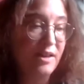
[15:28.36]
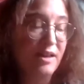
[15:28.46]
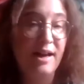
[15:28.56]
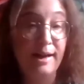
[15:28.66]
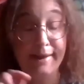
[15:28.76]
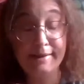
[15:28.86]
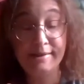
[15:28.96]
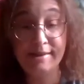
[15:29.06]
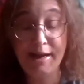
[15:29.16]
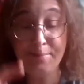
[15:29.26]

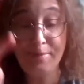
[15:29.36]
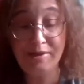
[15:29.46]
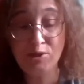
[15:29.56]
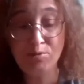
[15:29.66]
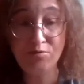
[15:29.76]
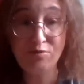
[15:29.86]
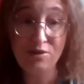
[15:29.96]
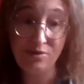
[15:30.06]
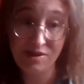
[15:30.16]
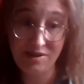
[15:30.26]
has habitual
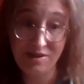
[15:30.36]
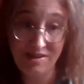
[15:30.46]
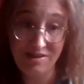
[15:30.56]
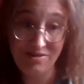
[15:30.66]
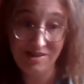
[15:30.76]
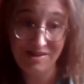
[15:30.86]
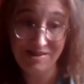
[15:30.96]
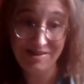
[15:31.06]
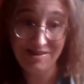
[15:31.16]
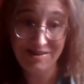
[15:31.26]
that it
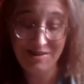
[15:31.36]
uses.